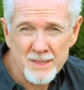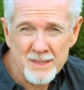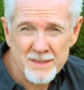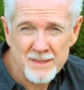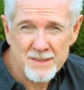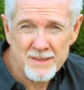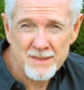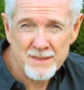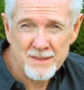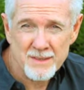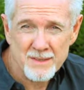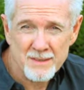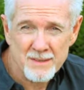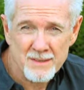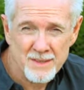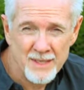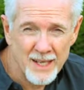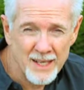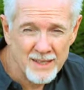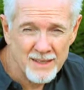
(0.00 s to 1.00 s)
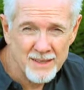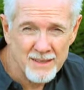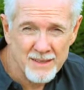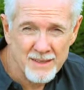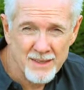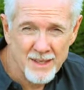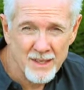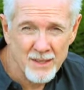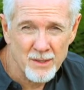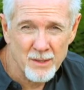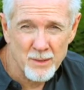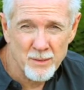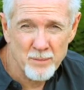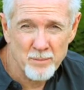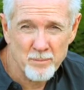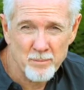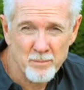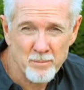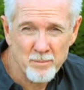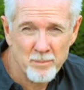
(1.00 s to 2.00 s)
is not take you
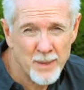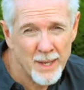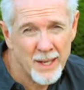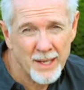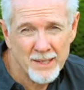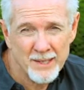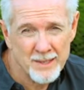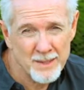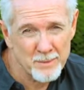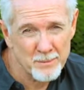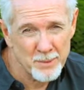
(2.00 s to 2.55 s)
back to the